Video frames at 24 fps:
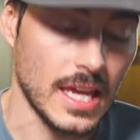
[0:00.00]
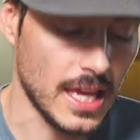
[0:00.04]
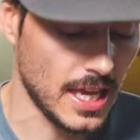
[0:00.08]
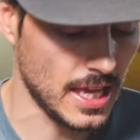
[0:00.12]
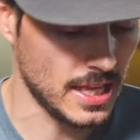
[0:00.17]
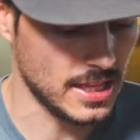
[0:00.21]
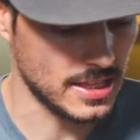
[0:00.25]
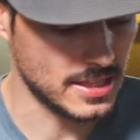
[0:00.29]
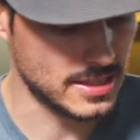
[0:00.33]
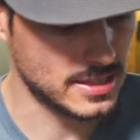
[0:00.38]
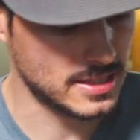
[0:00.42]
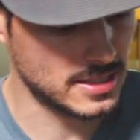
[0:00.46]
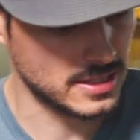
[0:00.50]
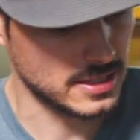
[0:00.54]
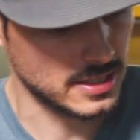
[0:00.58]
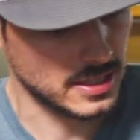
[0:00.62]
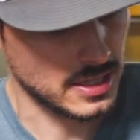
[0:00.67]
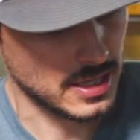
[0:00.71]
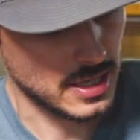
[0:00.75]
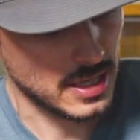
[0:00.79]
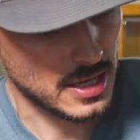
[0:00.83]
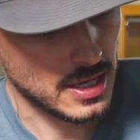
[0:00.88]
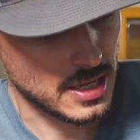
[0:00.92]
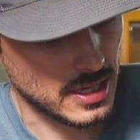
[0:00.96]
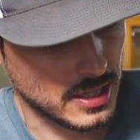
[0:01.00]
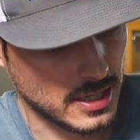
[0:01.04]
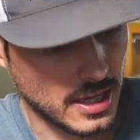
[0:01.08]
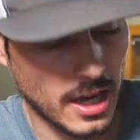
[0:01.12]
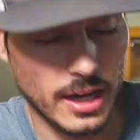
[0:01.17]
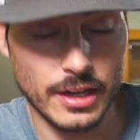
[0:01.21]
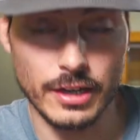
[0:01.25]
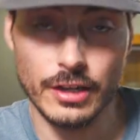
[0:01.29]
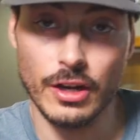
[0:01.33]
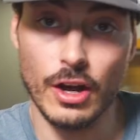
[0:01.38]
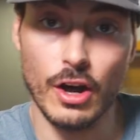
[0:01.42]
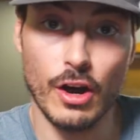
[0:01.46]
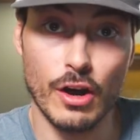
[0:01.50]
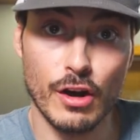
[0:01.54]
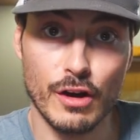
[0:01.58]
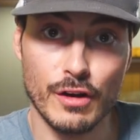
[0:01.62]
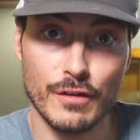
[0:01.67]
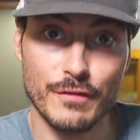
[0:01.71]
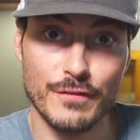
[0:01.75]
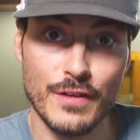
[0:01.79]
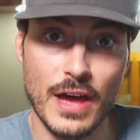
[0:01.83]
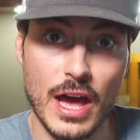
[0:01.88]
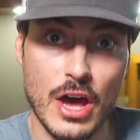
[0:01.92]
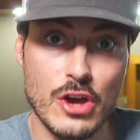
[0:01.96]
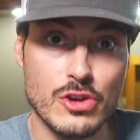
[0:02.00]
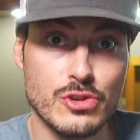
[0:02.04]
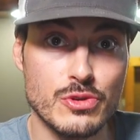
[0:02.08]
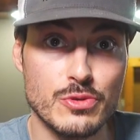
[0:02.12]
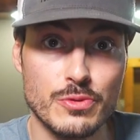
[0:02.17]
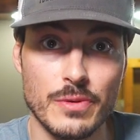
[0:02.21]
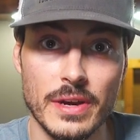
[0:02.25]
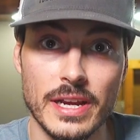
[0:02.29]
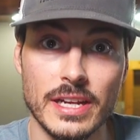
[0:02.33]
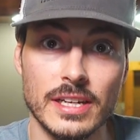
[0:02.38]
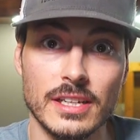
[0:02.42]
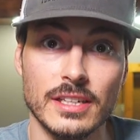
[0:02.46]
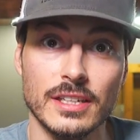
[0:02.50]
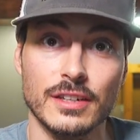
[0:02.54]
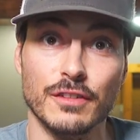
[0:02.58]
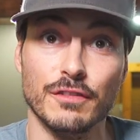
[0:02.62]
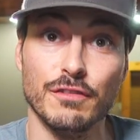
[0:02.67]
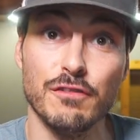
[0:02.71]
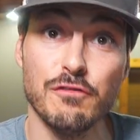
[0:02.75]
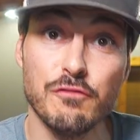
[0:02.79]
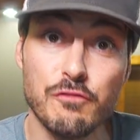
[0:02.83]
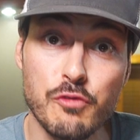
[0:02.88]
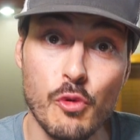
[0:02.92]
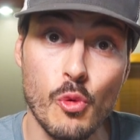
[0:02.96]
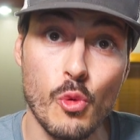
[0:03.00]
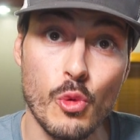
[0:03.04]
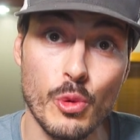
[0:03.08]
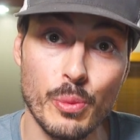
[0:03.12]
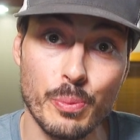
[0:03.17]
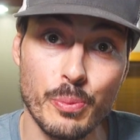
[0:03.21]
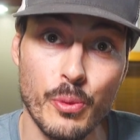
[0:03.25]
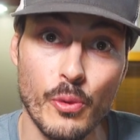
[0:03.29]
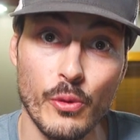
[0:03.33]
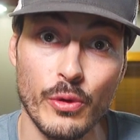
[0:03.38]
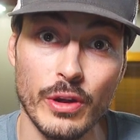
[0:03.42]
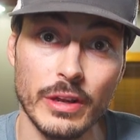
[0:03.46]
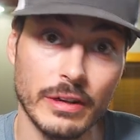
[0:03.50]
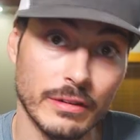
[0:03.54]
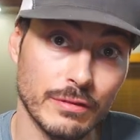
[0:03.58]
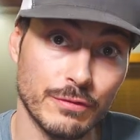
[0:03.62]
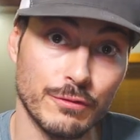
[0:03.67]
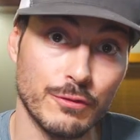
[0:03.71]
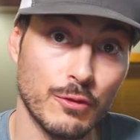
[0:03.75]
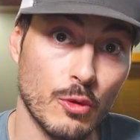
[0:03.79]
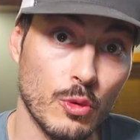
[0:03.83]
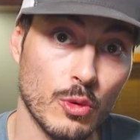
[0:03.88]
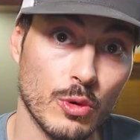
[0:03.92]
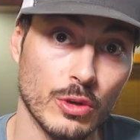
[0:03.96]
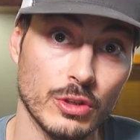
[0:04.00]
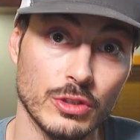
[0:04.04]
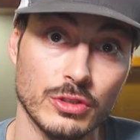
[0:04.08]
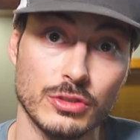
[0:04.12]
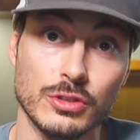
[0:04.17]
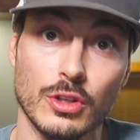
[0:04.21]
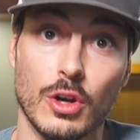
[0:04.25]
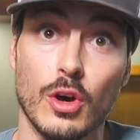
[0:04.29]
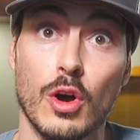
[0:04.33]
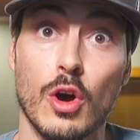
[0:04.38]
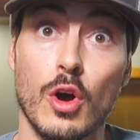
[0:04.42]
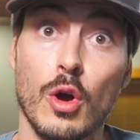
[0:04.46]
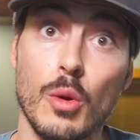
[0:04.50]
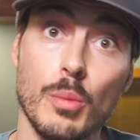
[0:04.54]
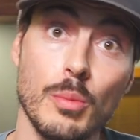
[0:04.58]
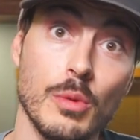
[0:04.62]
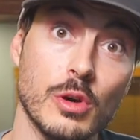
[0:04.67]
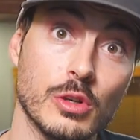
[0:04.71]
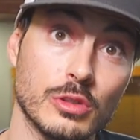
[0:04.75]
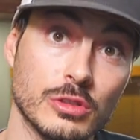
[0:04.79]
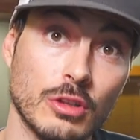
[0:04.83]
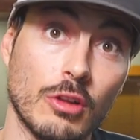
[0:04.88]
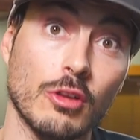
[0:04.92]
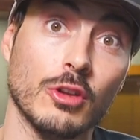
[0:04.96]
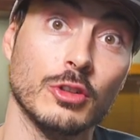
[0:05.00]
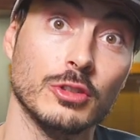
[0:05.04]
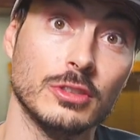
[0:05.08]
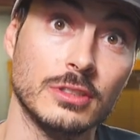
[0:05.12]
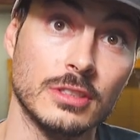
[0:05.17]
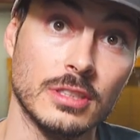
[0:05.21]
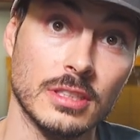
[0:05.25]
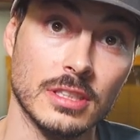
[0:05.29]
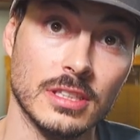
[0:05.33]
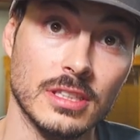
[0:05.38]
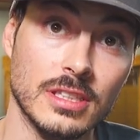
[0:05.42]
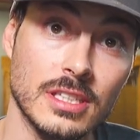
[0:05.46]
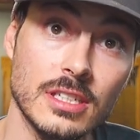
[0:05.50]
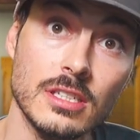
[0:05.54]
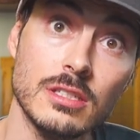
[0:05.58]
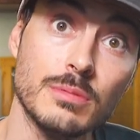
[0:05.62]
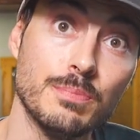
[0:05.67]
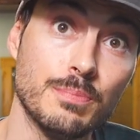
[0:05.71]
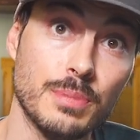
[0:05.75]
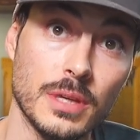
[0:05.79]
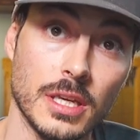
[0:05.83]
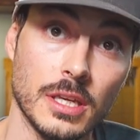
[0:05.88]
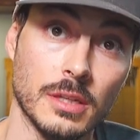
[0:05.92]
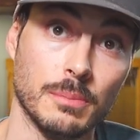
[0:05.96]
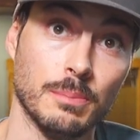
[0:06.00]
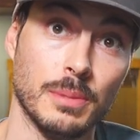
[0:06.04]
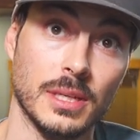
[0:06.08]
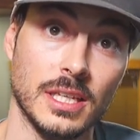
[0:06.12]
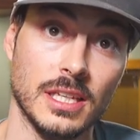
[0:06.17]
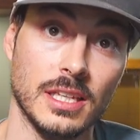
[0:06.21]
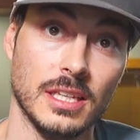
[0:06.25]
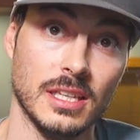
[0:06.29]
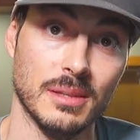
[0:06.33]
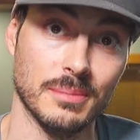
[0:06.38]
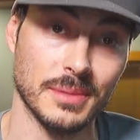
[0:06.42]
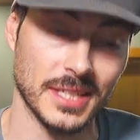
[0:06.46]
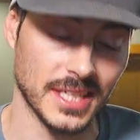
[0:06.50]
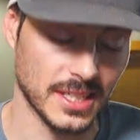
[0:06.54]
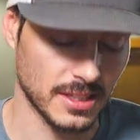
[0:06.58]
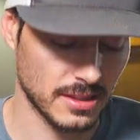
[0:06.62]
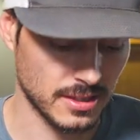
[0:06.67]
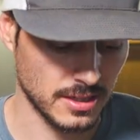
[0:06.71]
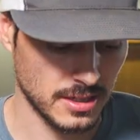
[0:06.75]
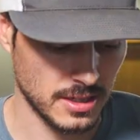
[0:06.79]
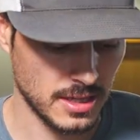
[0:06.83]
It's got an R value rating of 4.4, so almost close to this big behemoth.